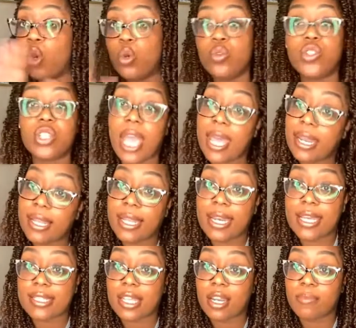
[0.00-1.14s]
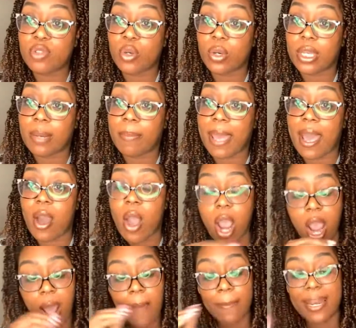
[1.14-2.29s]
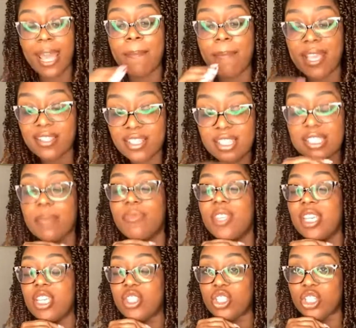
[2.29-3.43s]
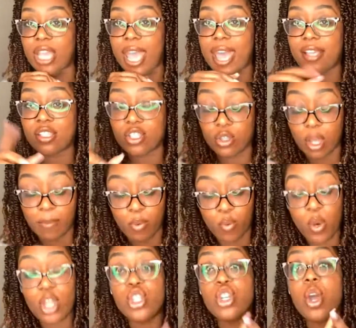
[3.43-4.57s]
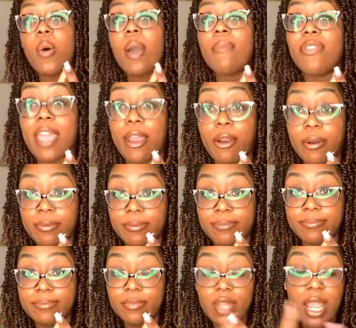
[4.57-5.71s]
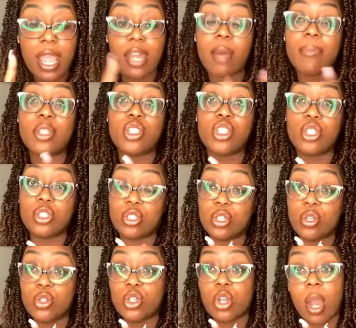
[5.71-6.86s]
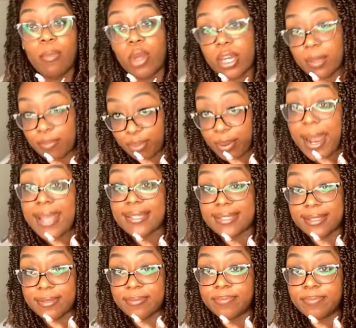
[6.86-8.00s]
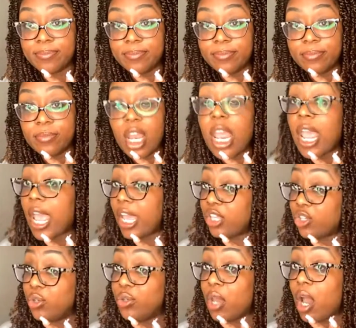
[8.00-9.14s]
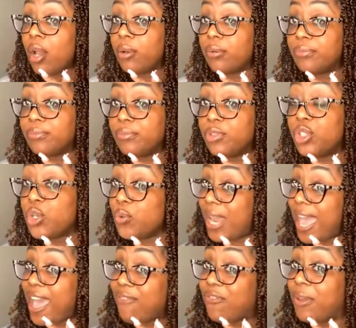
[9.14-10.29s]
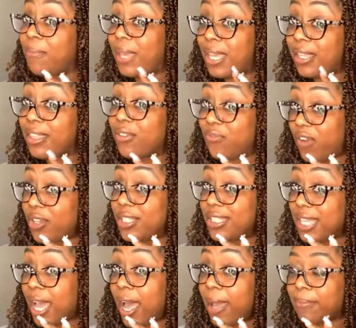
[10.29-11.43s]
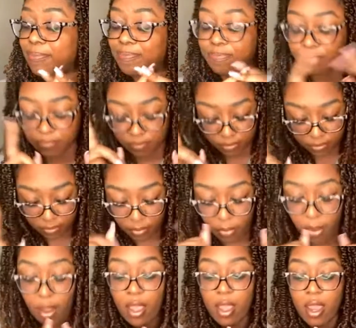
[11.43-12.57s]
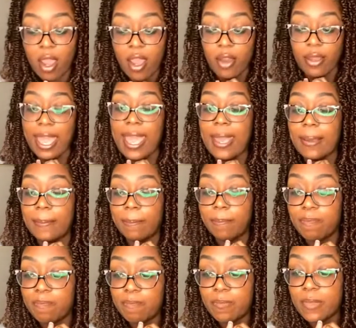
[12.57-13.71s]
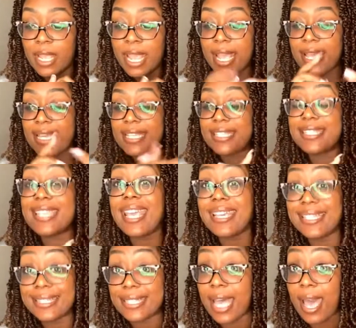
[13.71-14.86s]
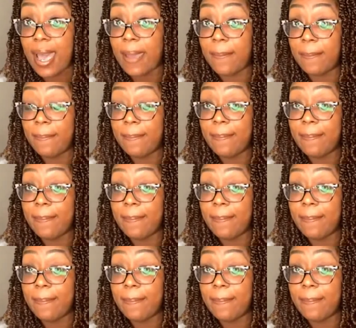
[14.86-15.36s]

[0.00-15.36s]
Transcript: whose channel it is that I'm talking about, but I mentioned something in the chat. So number one, you know I'm there. And number two, you know I'm not impressed. And you know, you laugh at me the first time. Okay. Second time.